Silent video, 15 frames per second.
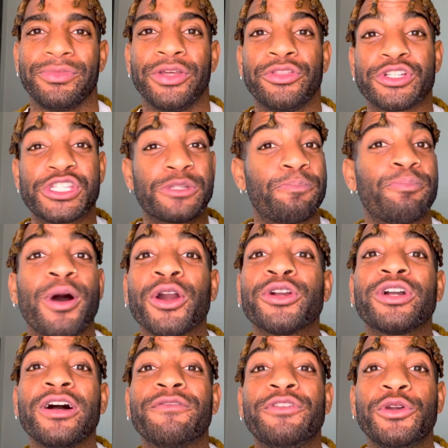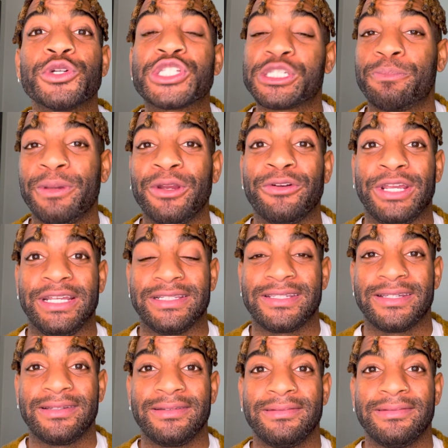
the spark of your spirit